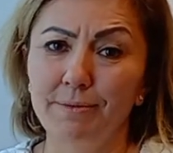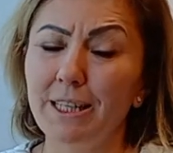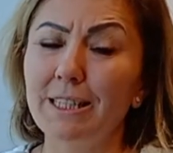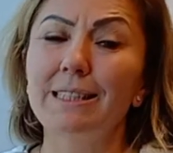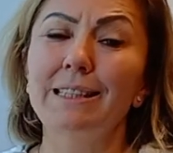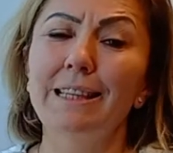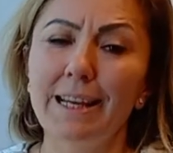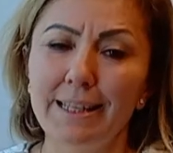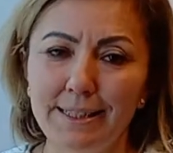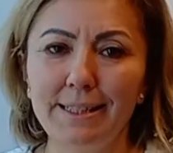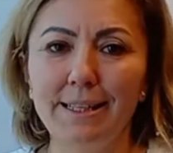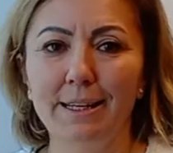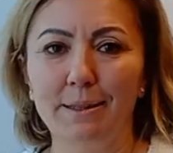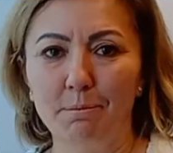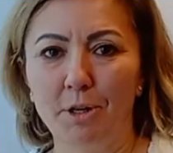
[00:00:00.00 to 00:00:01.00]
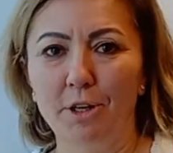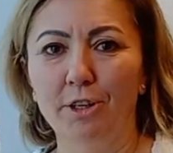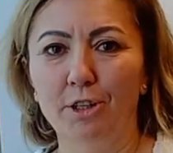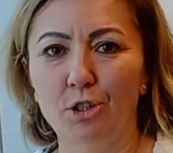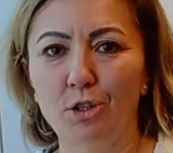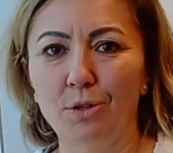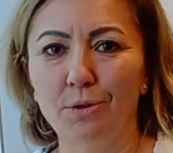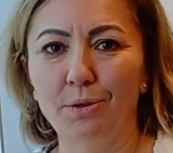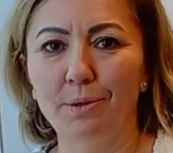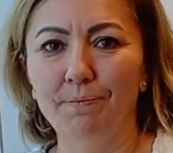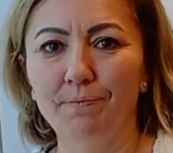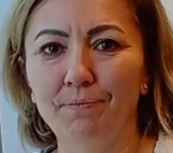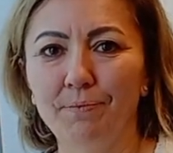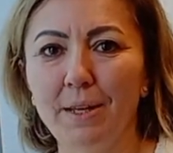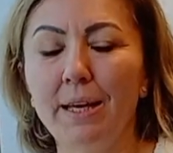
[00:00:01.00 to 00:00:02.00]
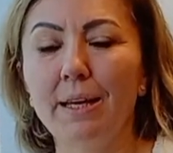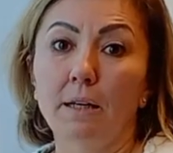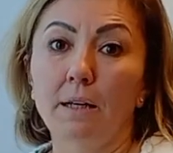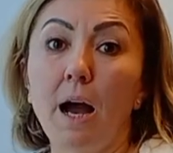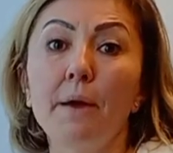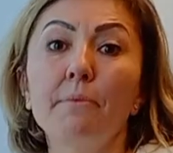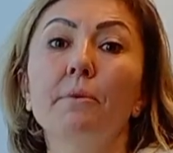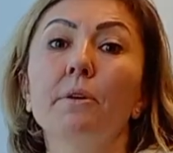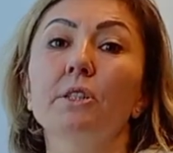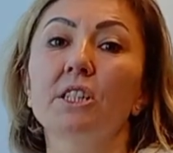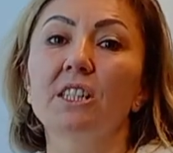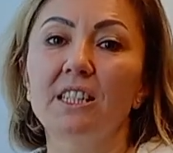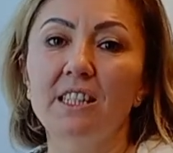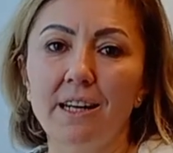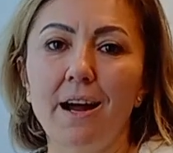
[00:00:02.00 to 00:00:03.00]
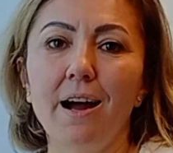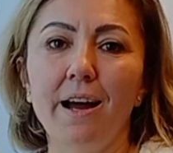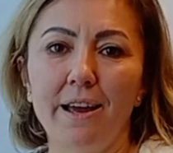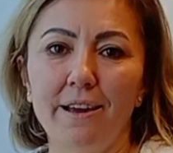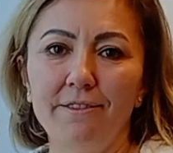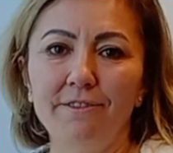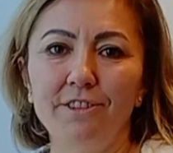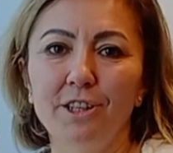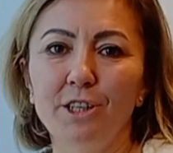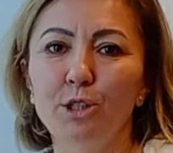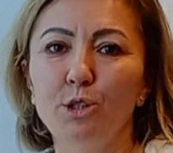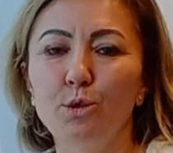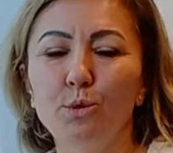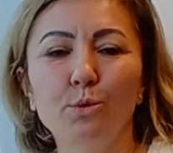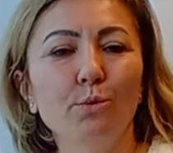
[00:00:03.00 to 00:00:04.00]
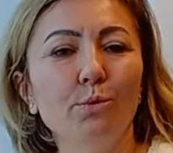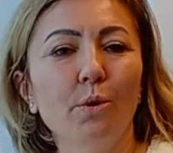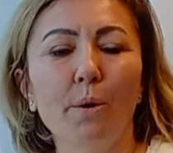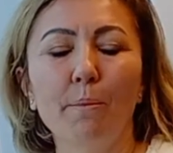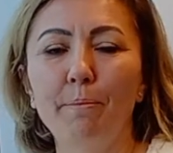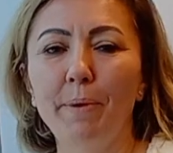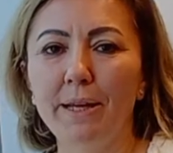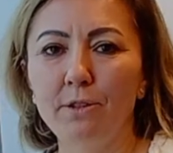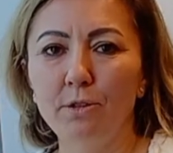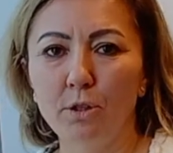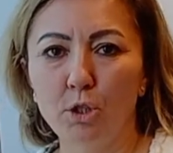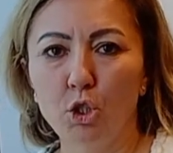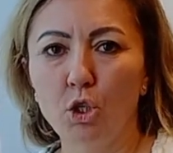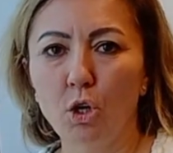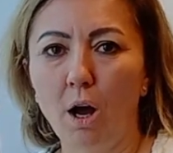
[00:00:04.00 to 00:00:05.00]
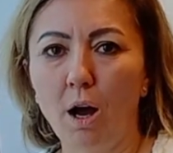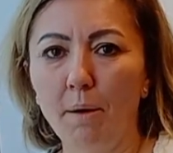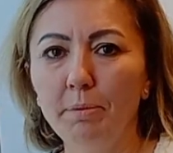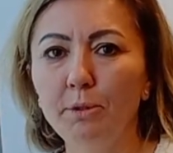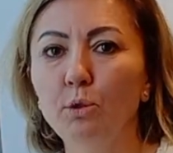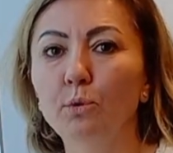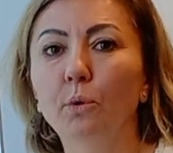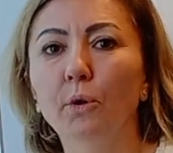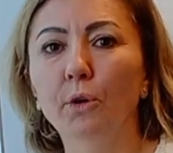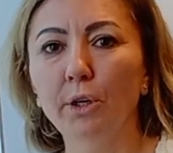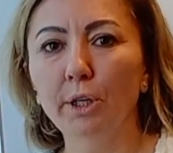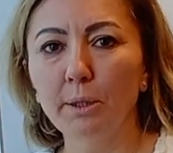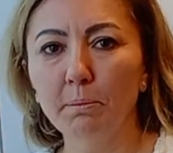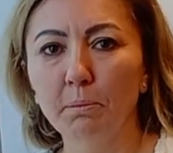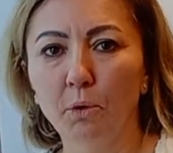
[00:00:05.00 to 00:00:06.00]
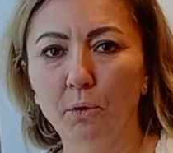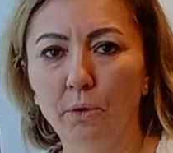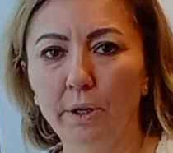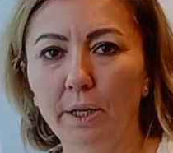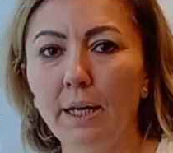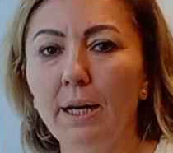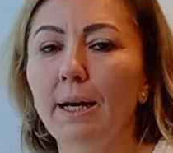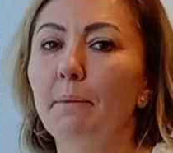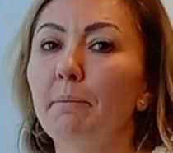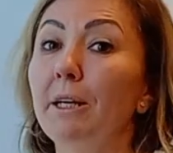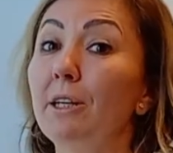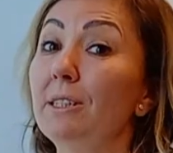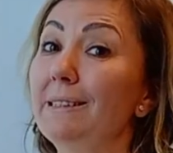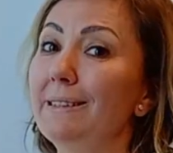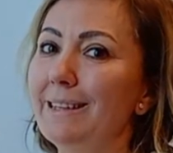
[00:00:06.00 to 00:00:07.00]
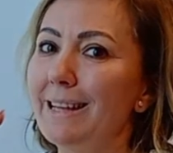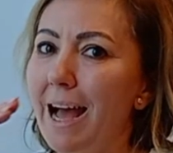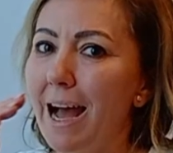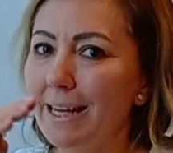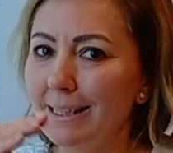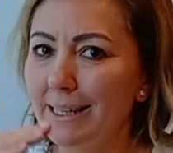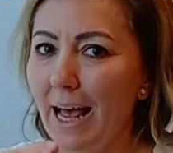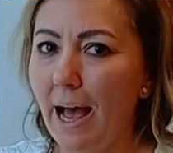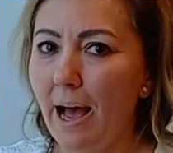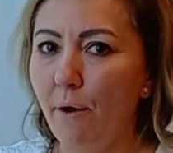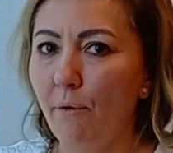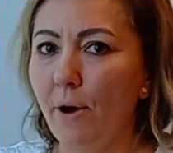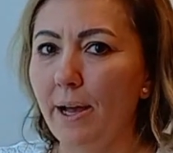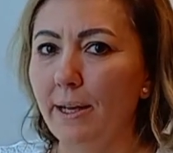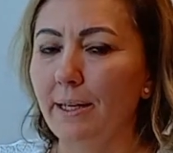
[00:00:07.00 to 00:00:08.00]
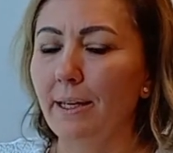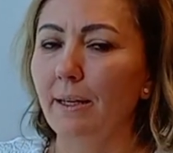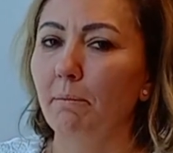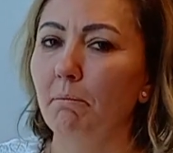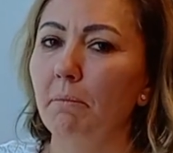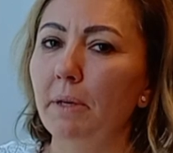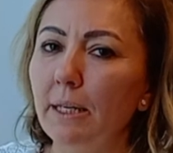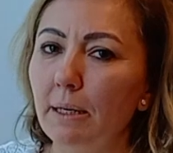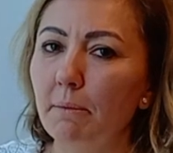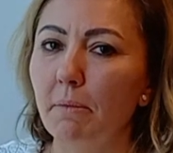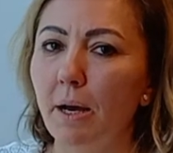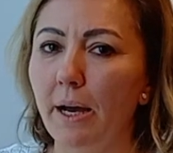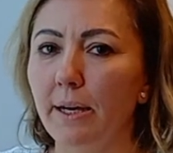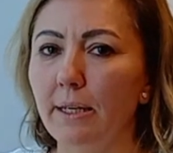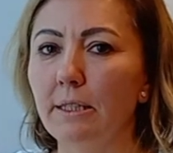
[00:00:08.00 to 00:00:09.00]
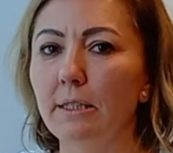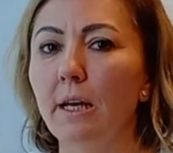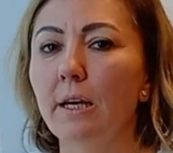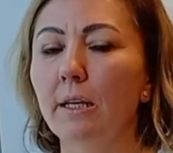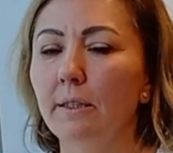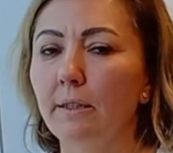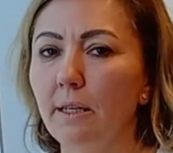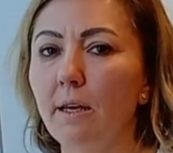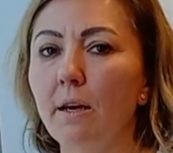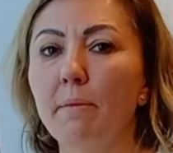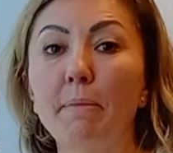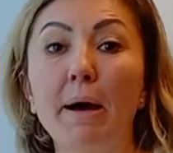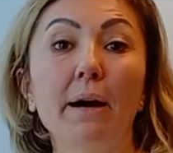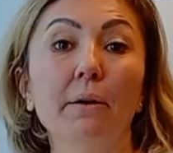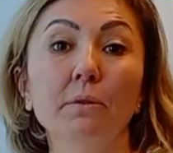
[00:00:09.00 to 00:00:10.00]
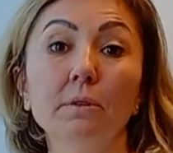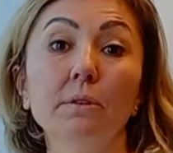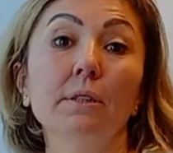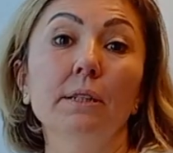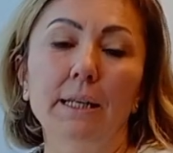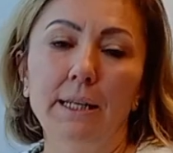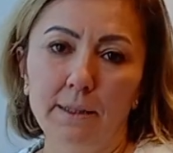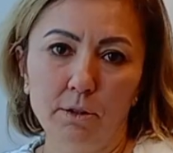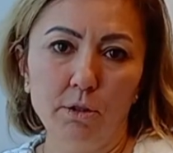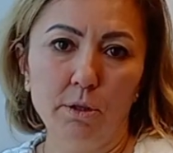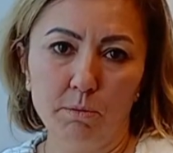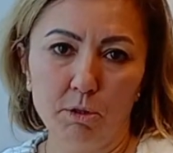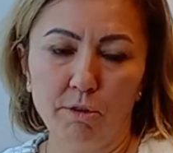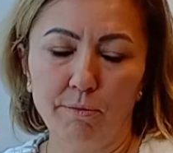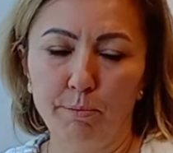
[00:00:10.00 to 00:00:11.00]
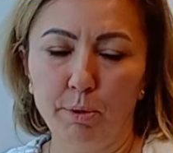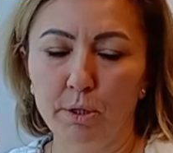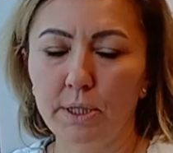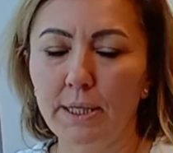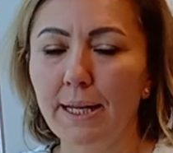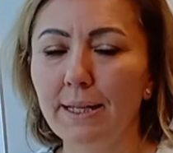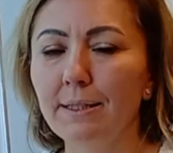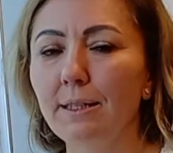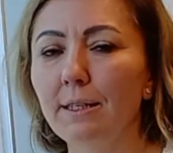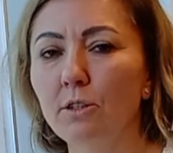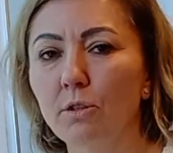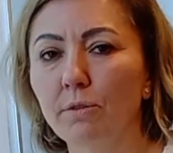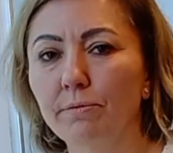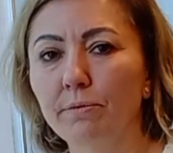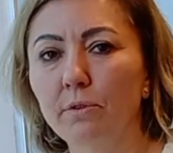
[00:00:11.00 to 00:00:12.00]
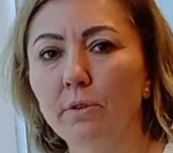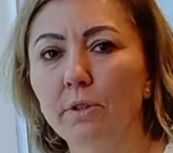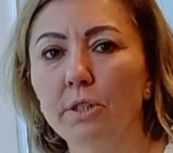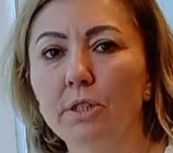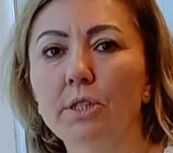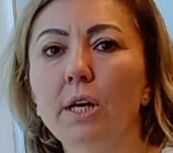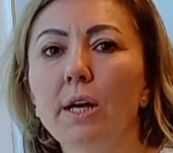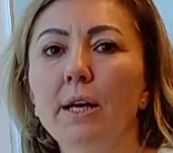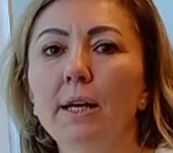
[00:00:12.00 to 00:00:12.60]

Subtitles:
It's less than marginal. I will strive to do a better job, to earn more, because that's how I can minimize the amount in terms of percentage, of course.